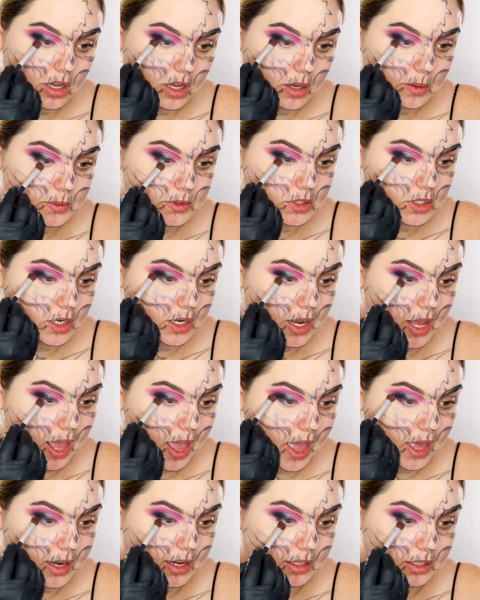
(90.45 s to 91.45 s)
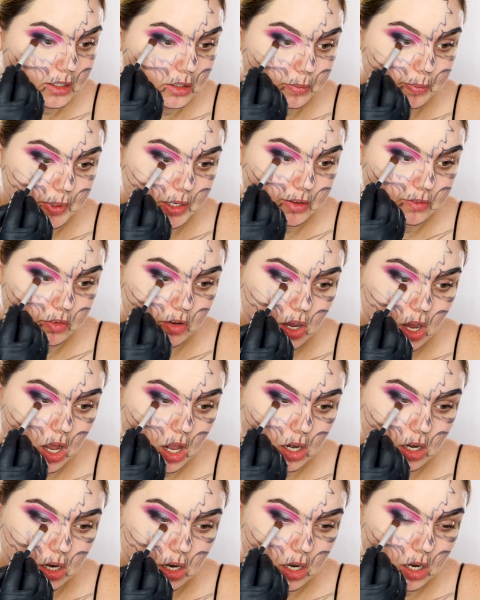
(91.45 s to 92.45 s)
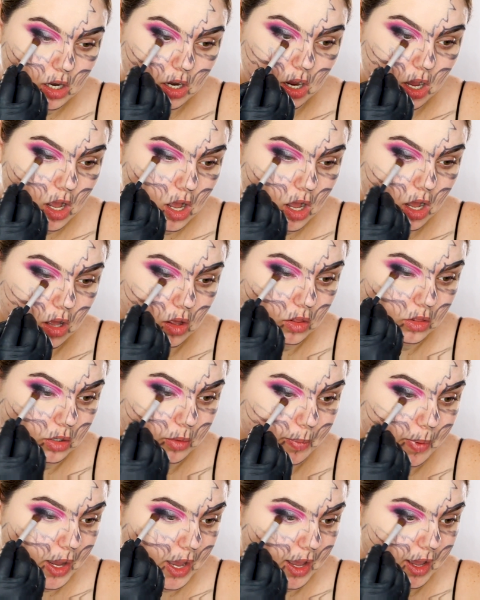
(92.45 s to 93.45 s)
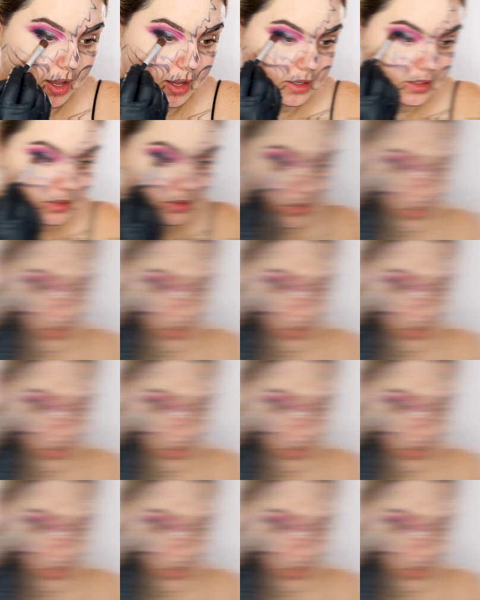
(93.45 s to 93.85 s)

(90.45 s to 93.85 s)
I'm just gonna add a little bit of color under my eye.